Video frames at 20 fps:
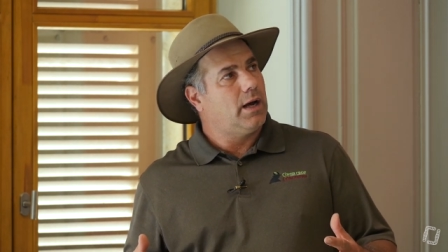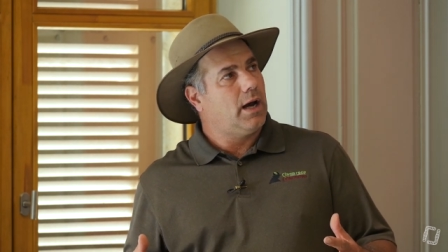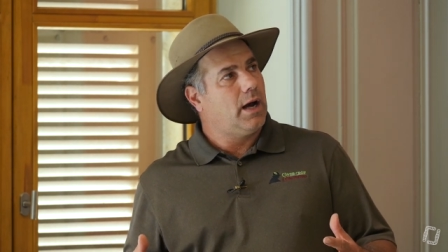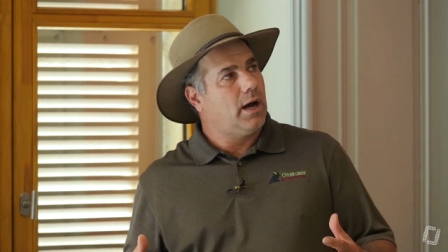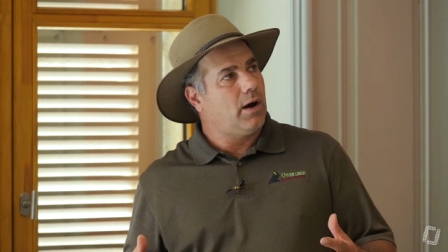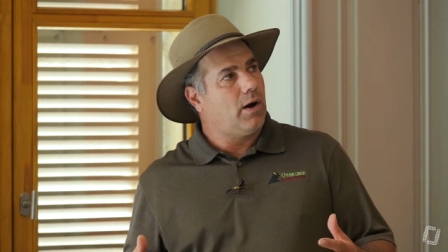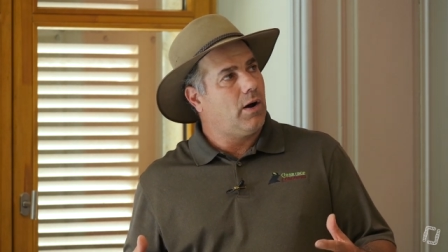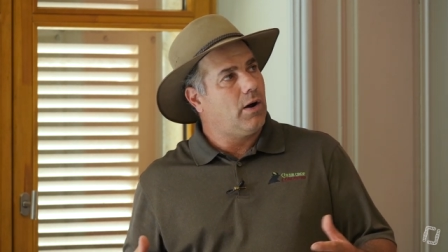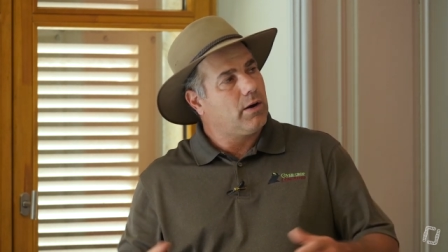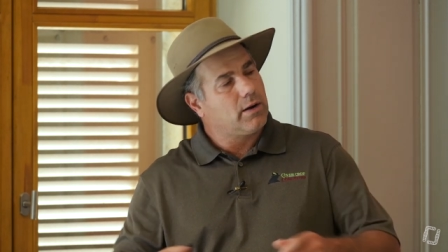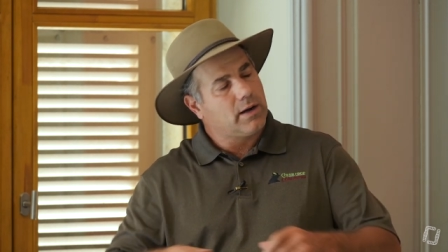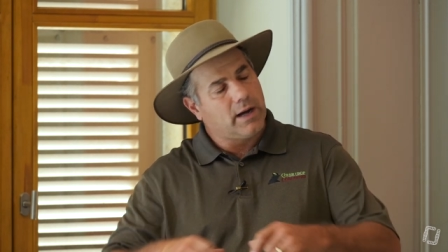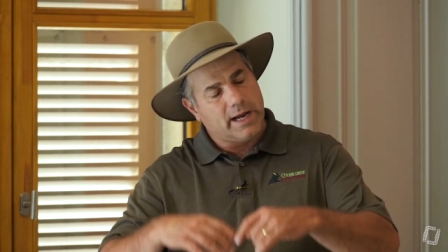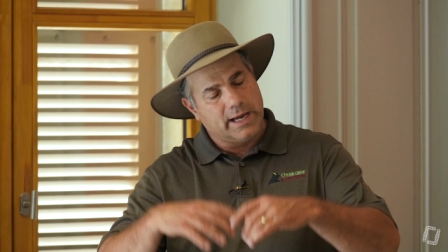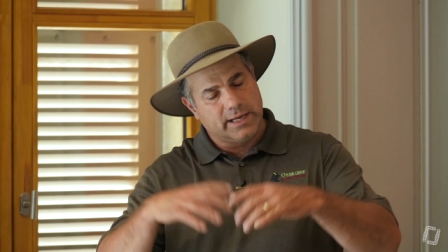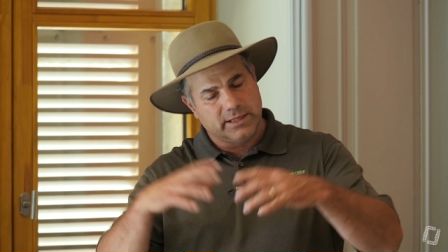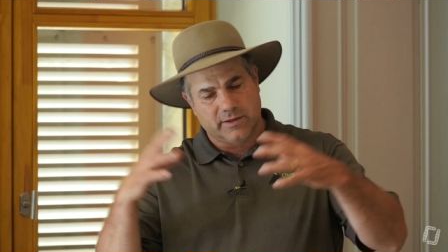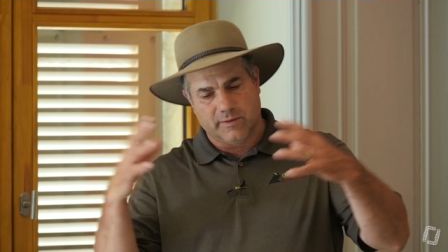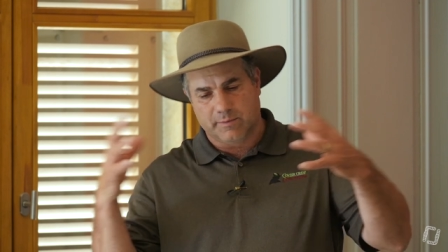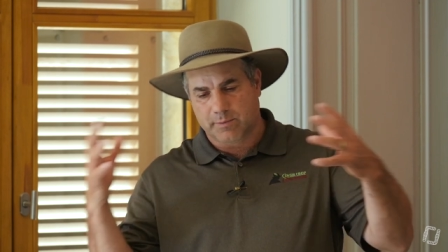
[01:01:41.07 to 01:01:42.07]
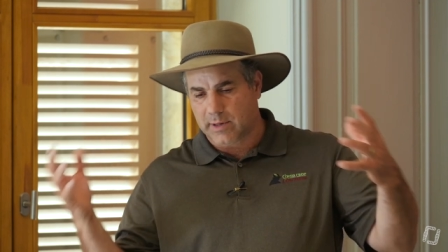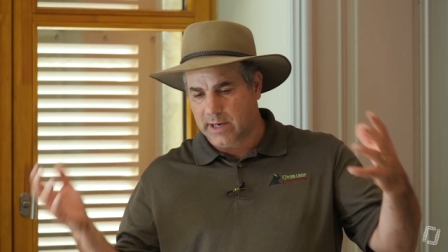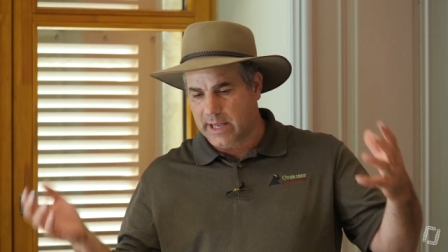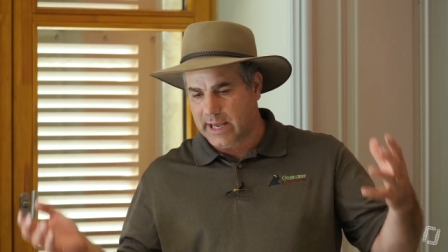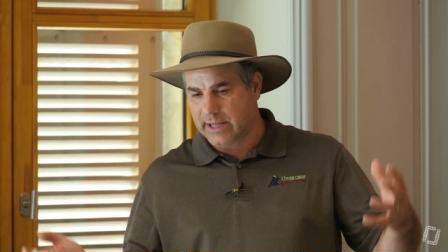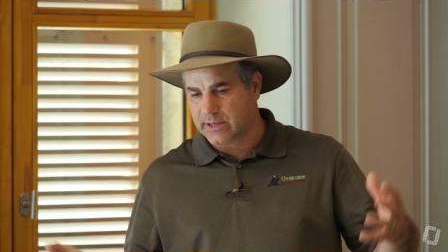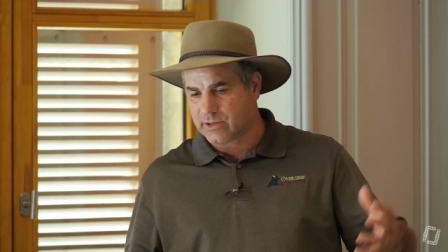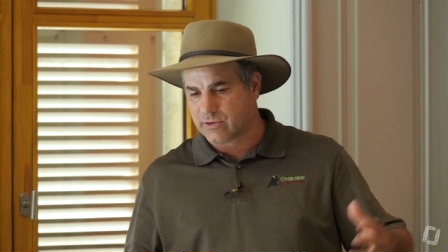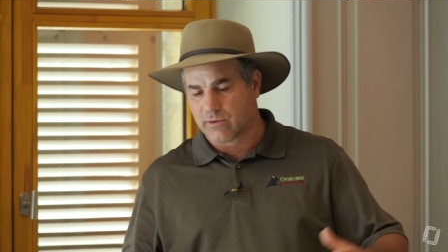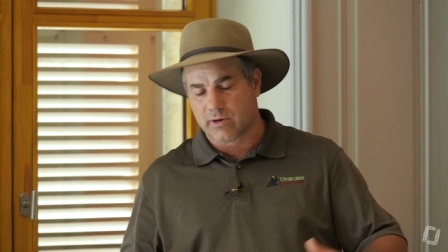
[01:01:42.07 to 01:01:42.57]
uh, all kinds of
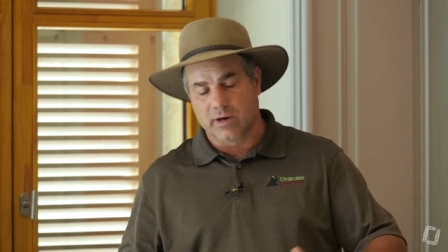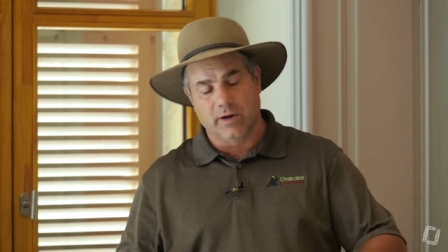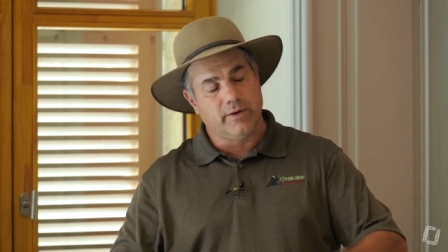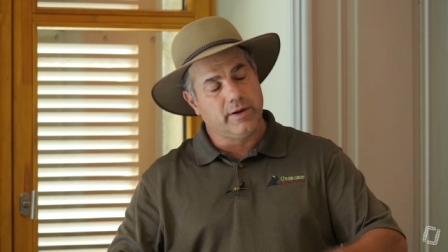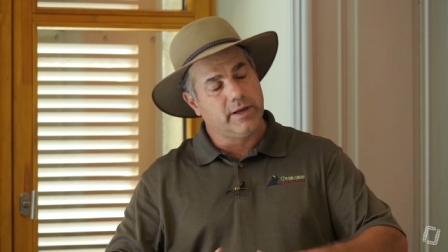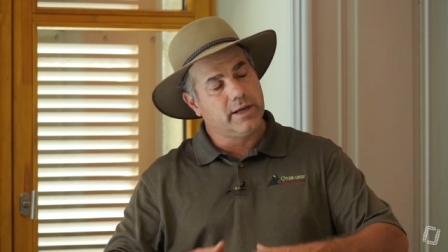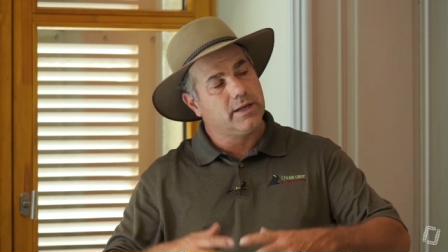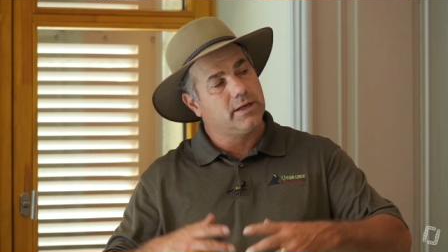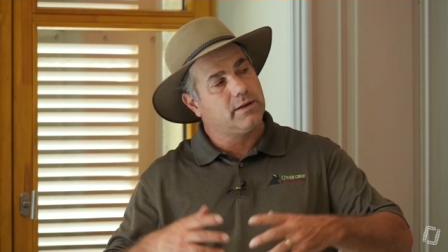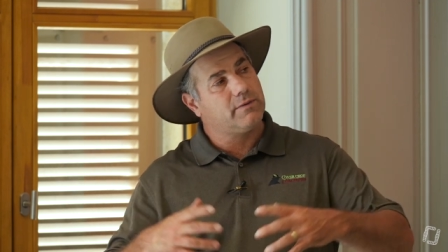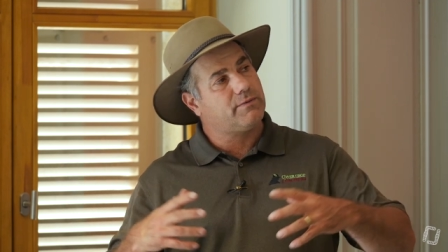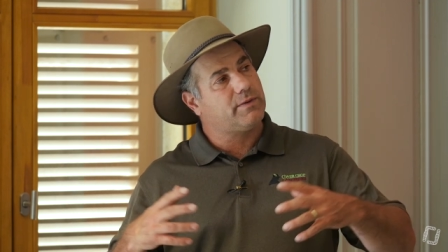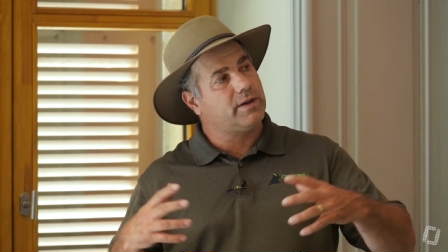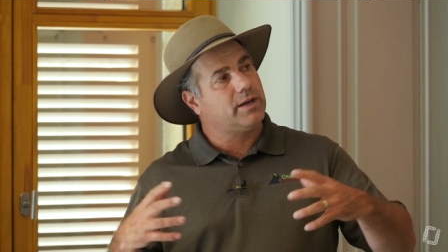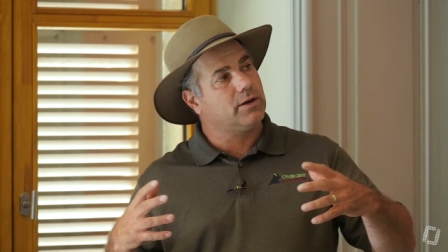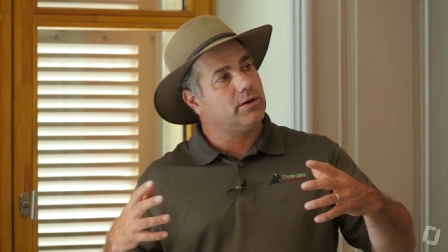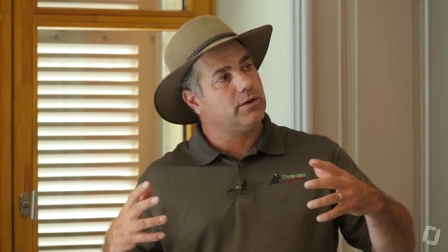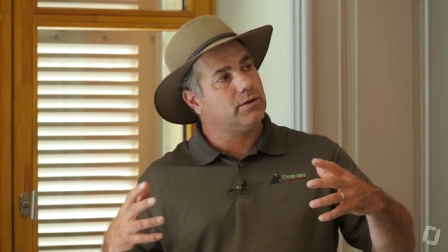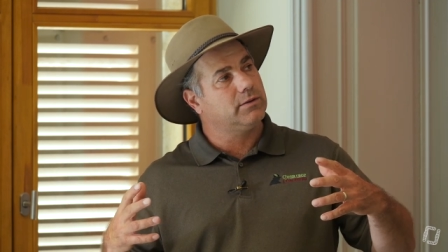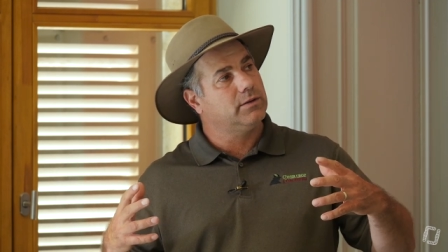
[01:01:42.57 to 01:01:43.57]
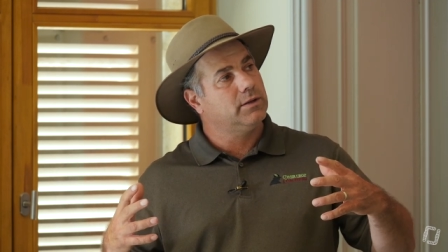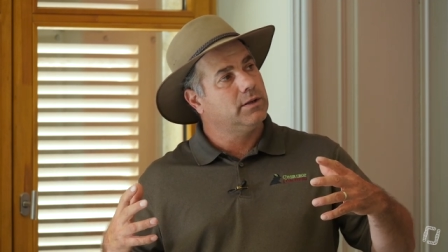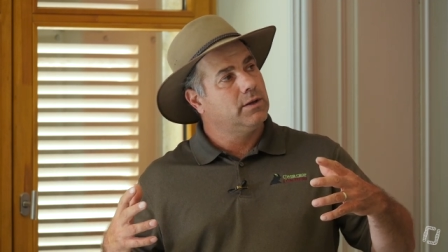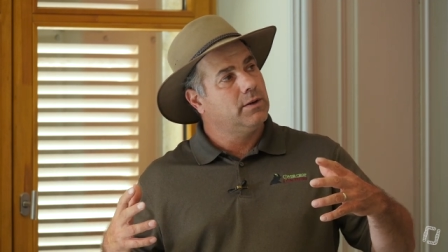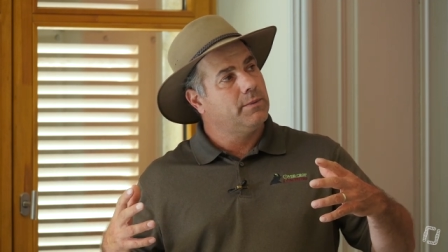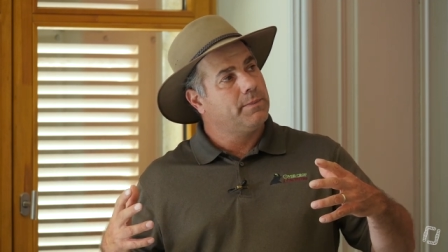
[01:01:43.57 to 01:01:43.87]
plants growing in the field,